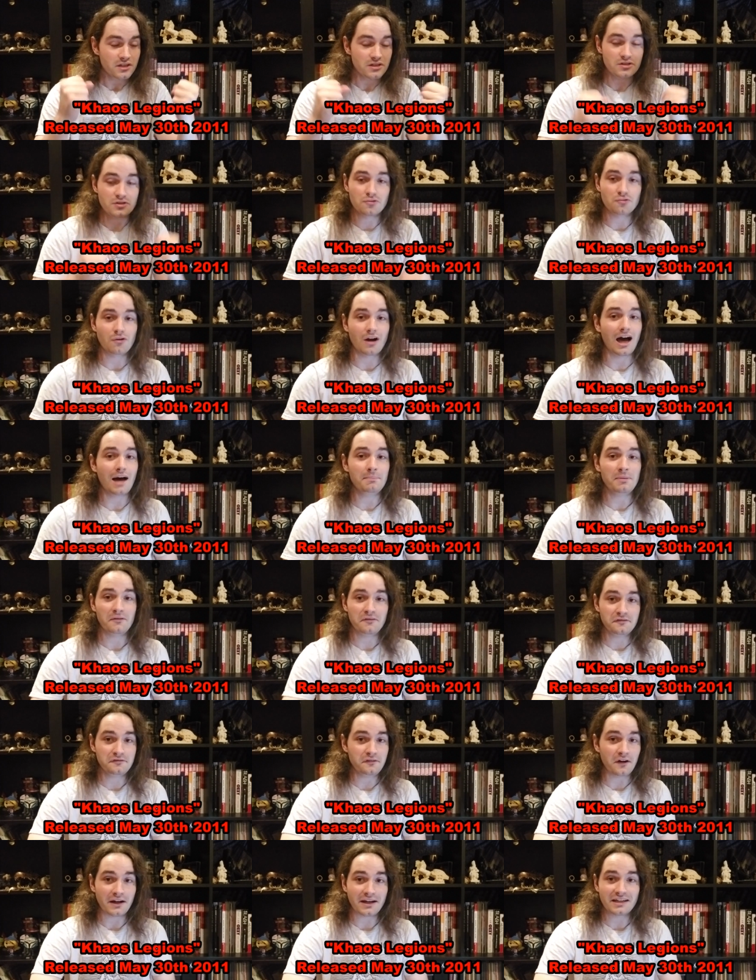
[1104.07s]
drop of
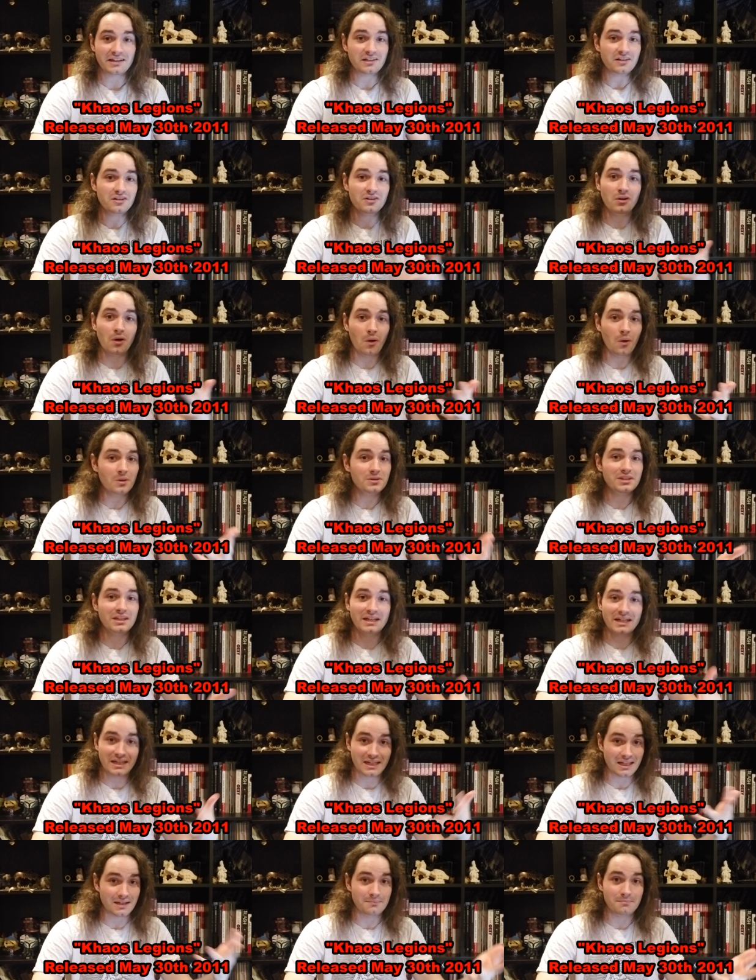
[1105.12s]
fucking gold that
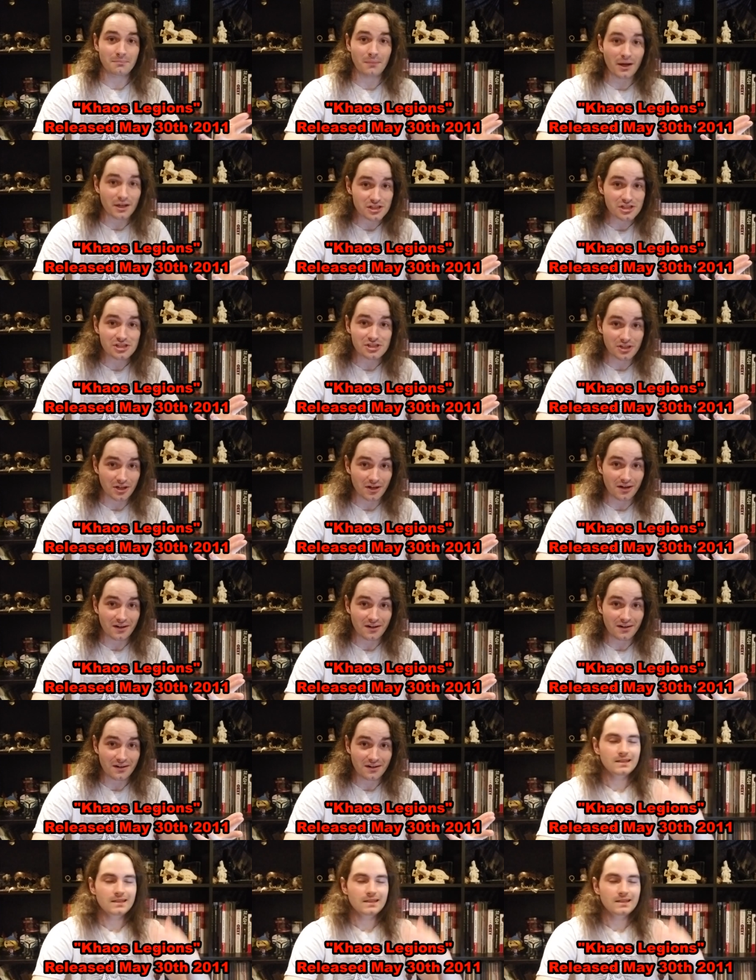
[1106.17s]
it can muster.